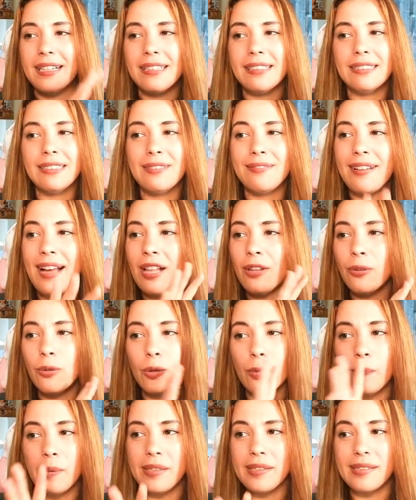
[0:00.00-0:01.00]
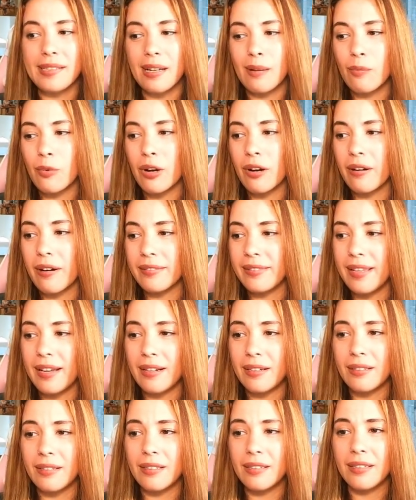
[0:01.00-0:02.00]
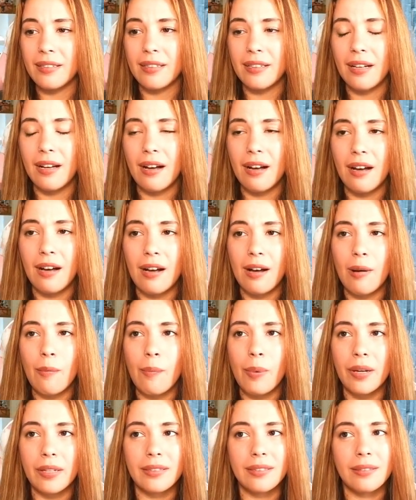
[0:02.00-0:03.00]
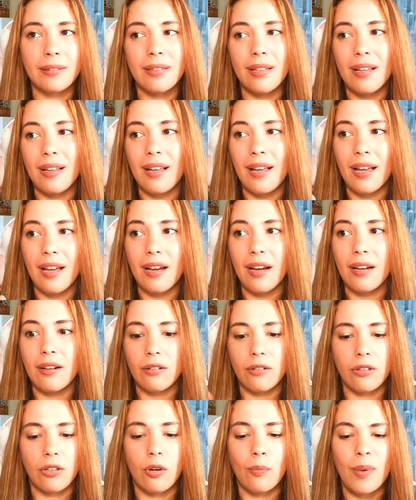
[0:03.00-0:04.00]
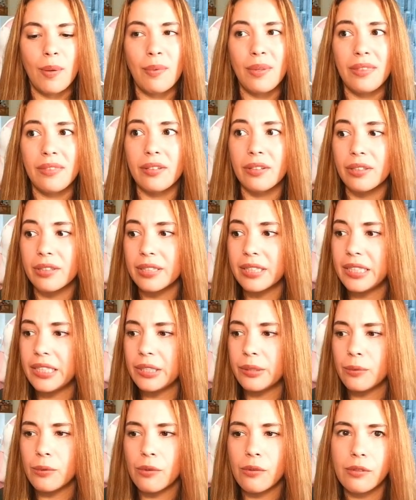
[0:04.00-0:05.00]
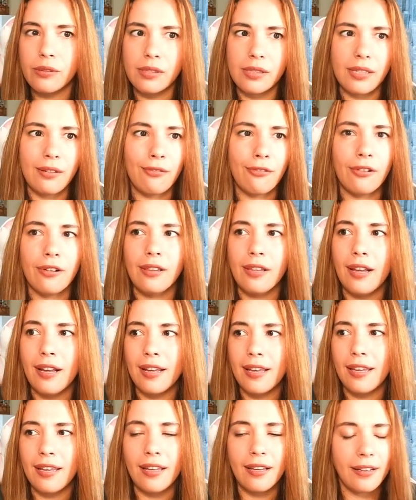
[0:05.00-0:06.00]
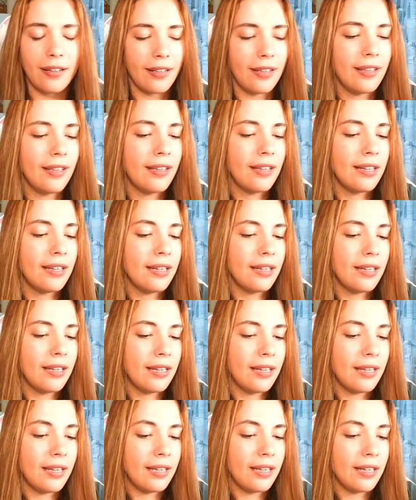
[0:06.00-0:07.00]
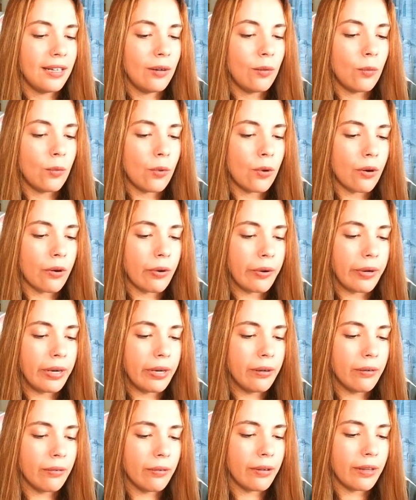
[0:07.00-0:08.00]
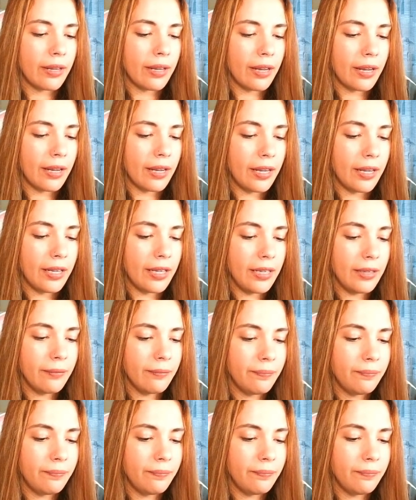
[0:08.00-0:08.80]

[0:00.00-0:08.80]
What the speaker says: the value will be somewhere there, but I don't know, maybe 30 euros if we're lucky. Warrior, okay.